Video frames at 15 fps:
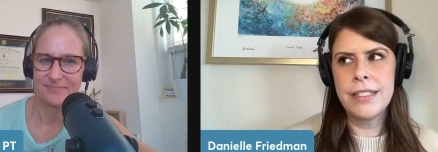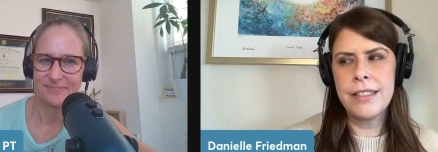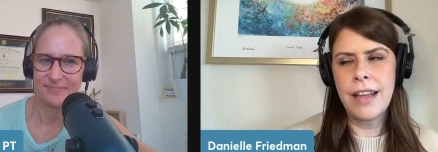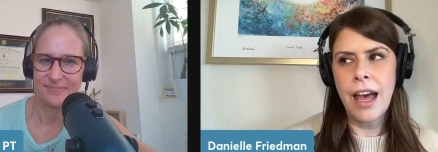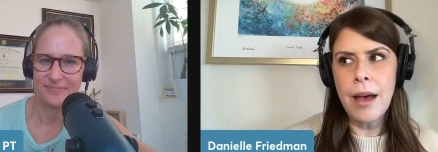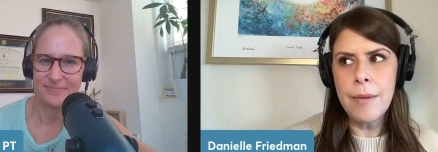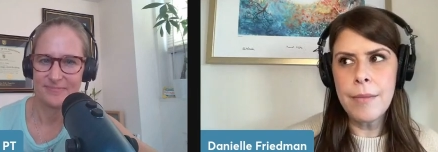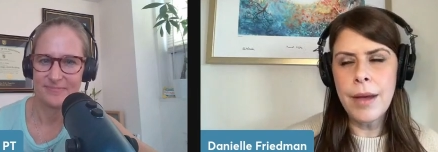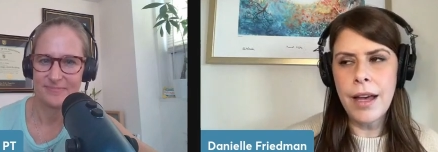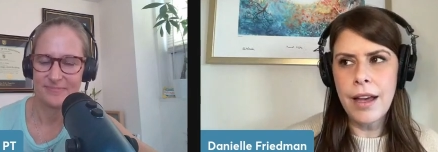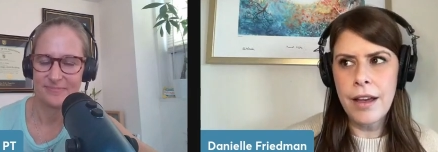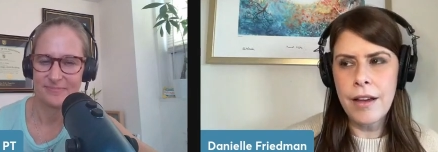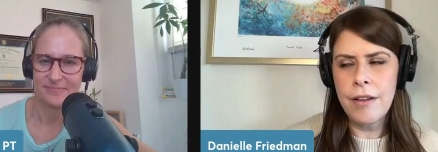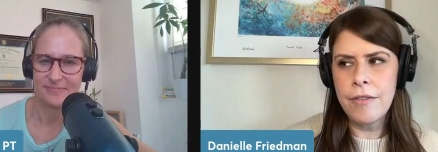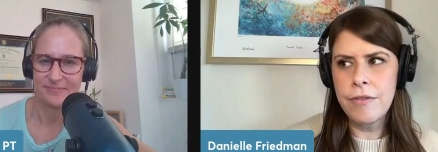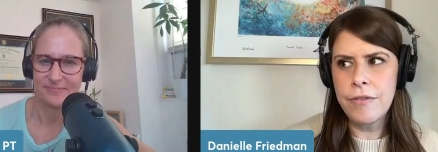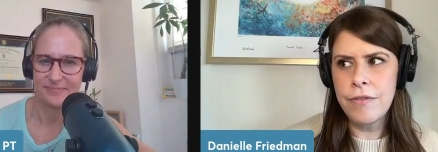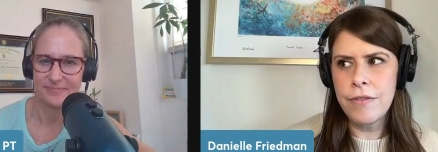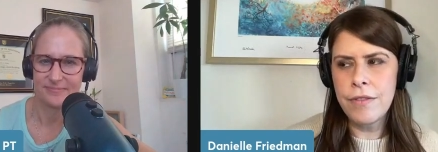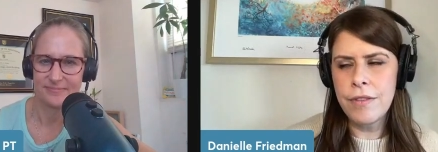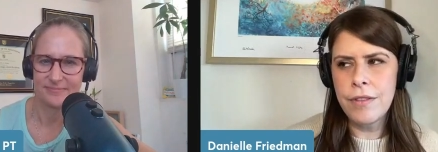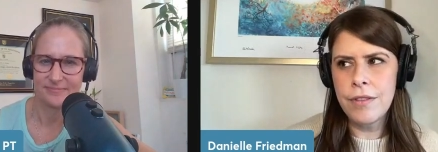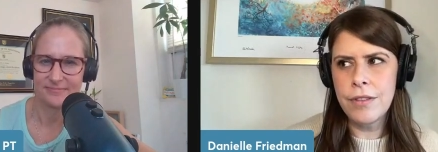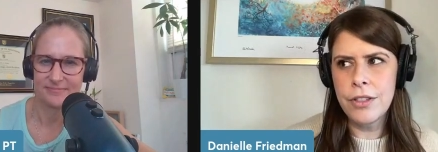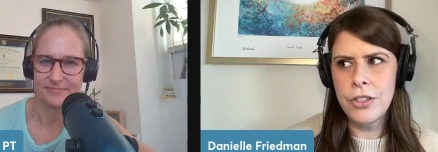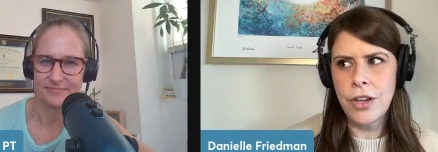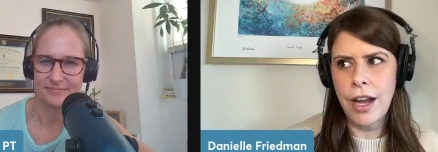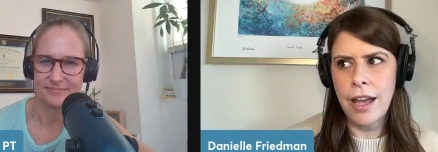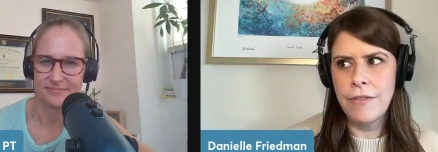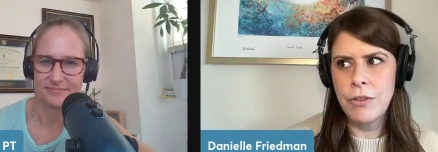Speaker 1: some of the
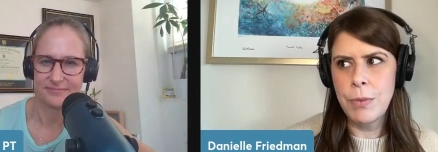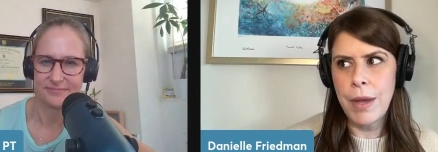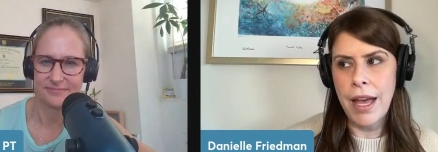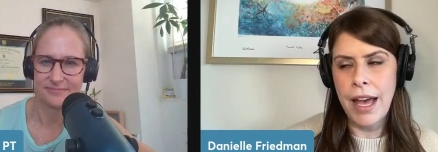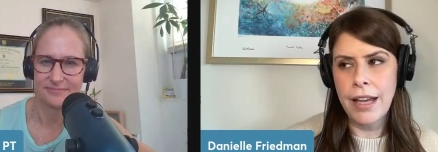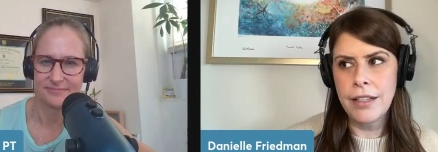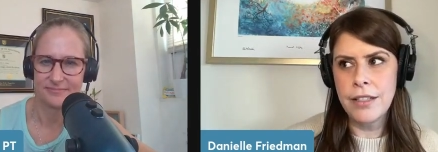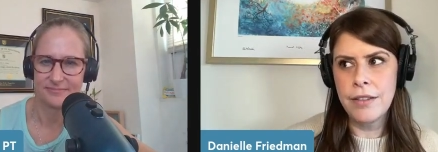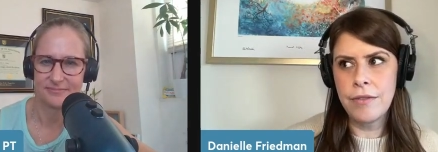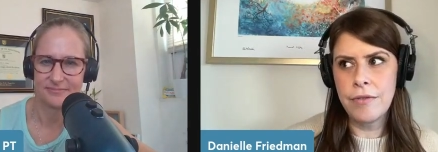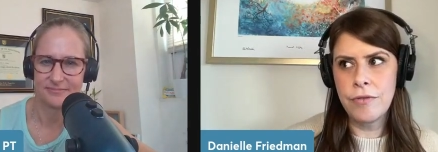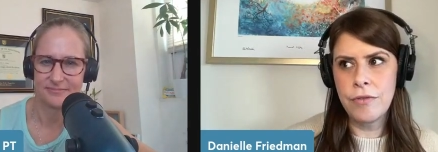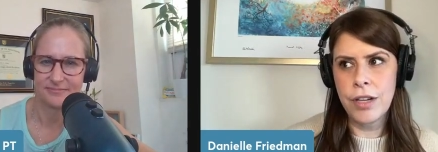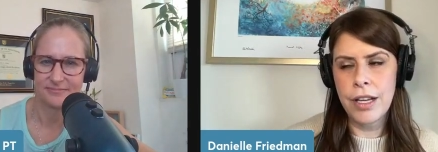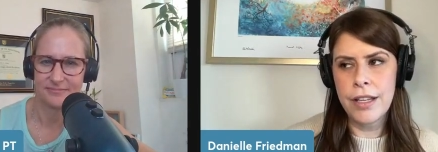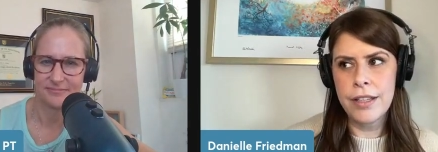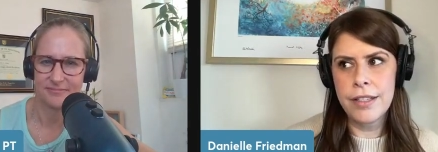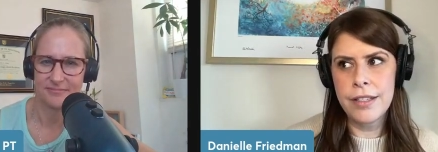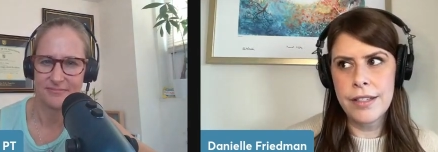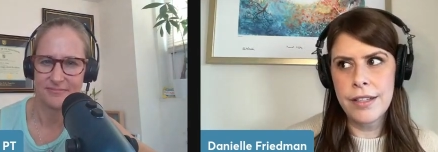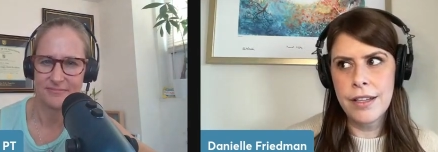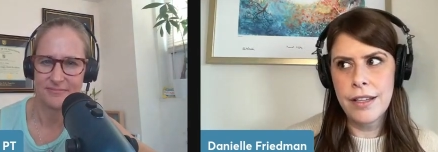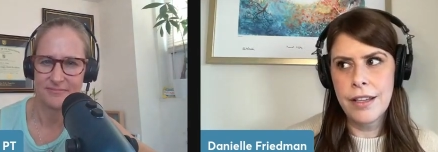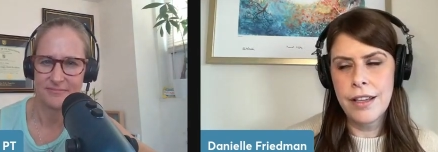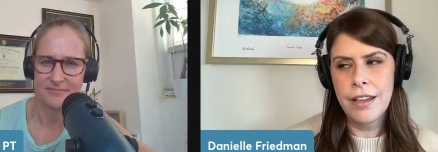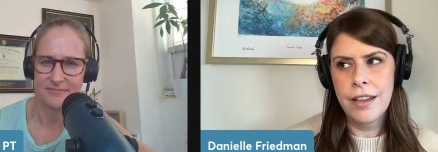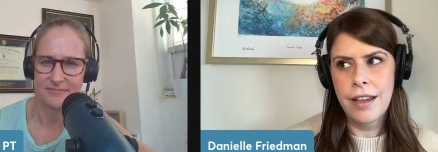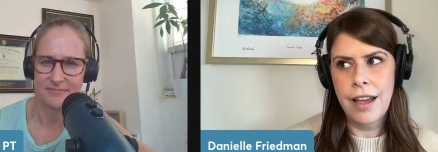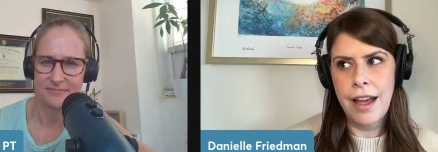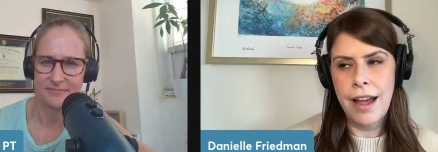drive to be active was
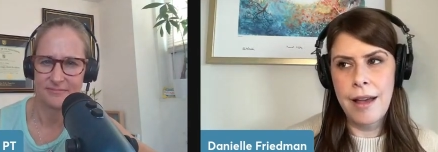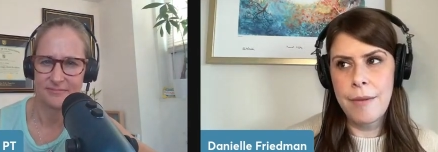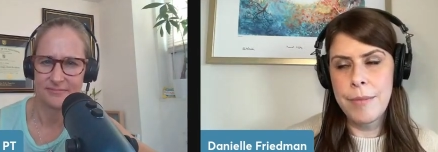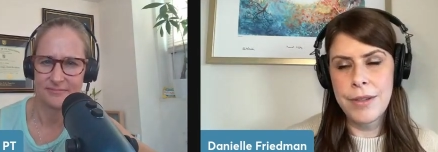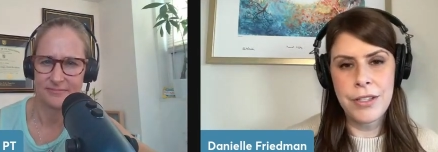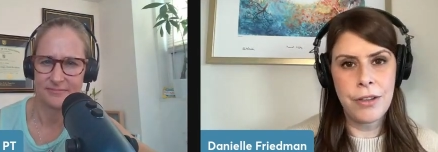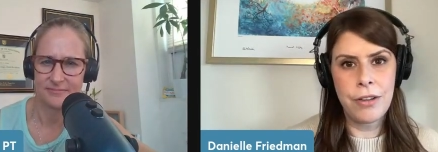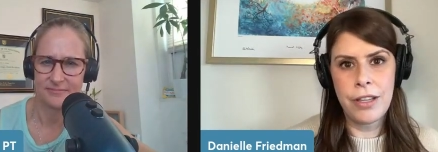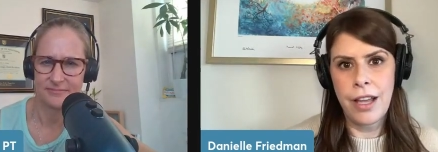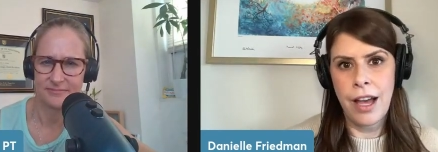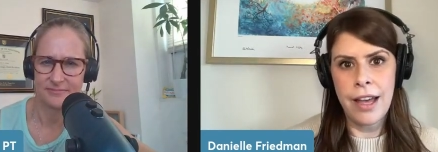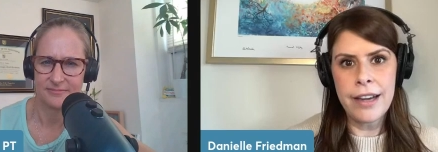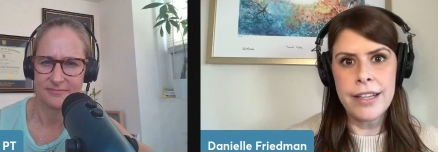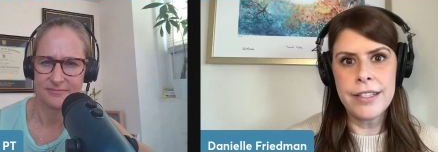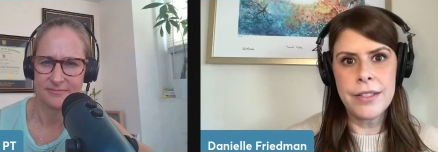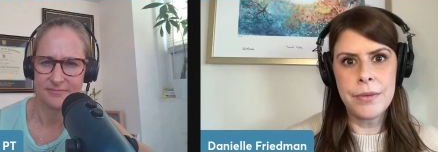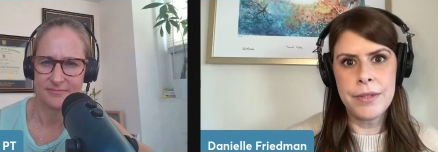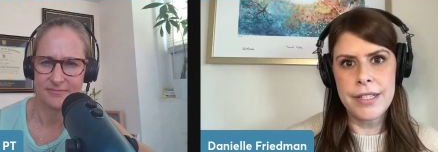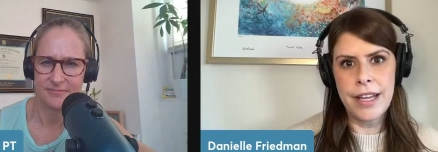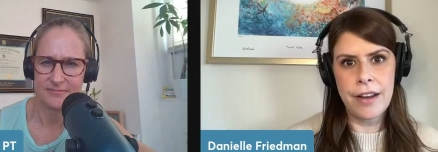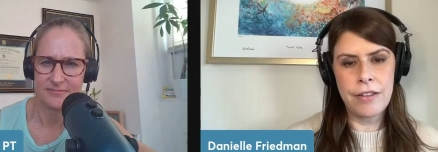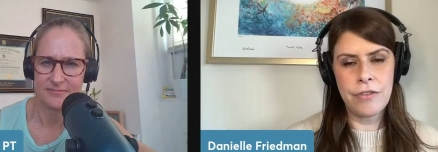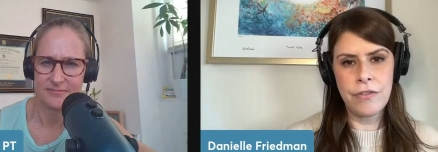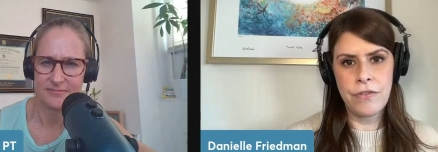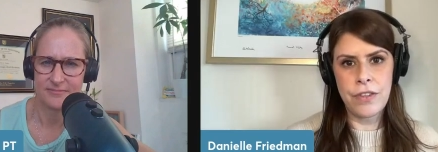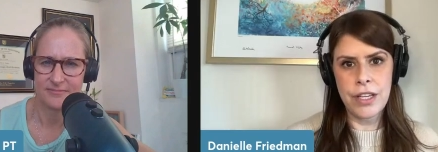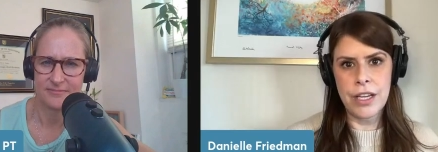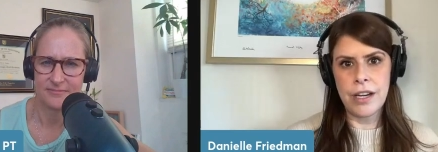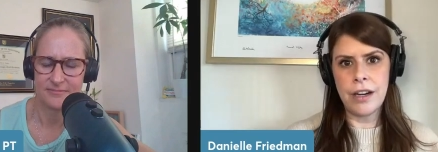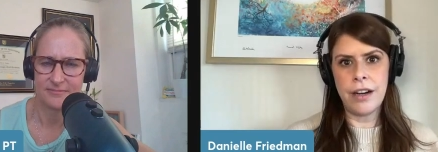I'll be totally honest, was out of
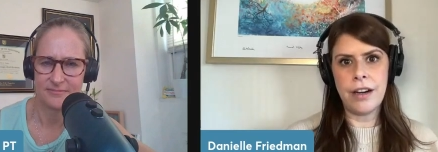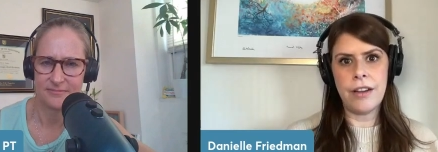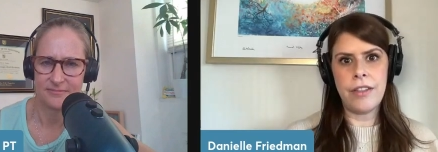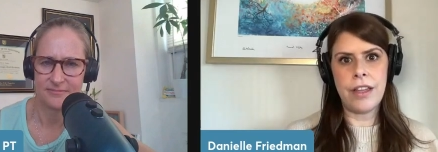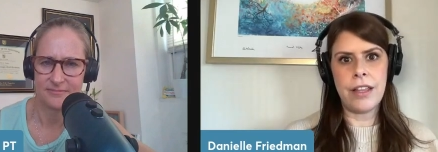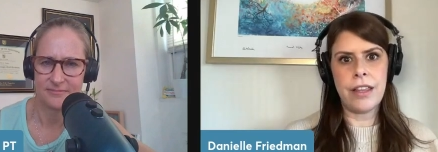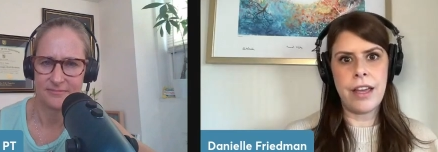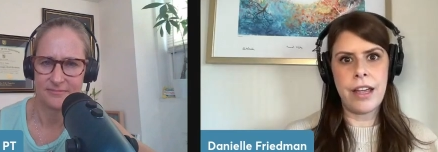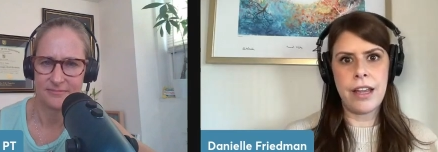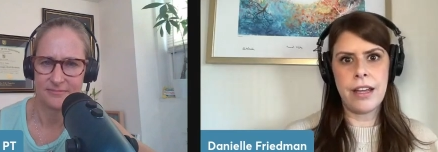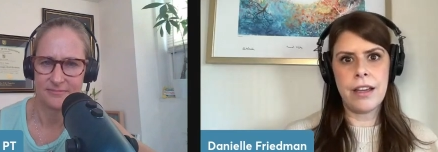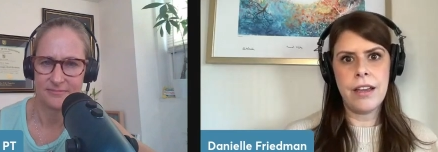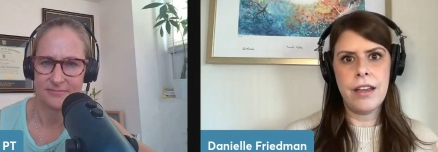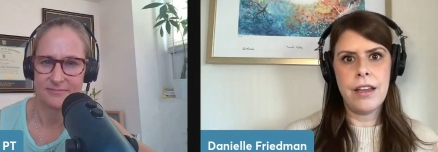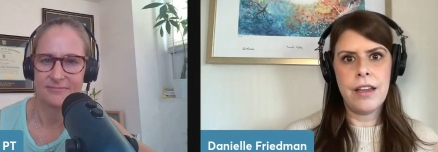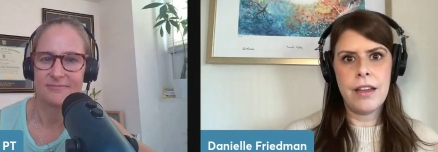fear that like,